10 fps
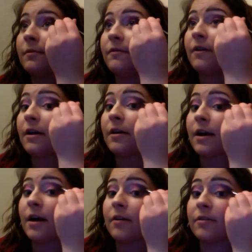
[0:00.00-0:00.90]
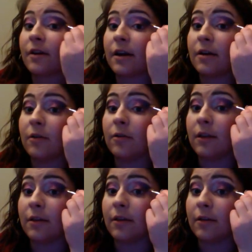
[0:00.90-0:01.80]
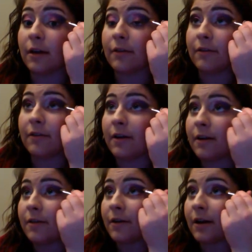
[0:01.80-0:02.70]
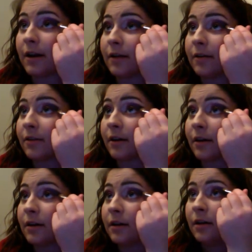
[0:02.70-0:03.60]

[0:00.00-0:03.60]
Very outside only though, like very, very outside.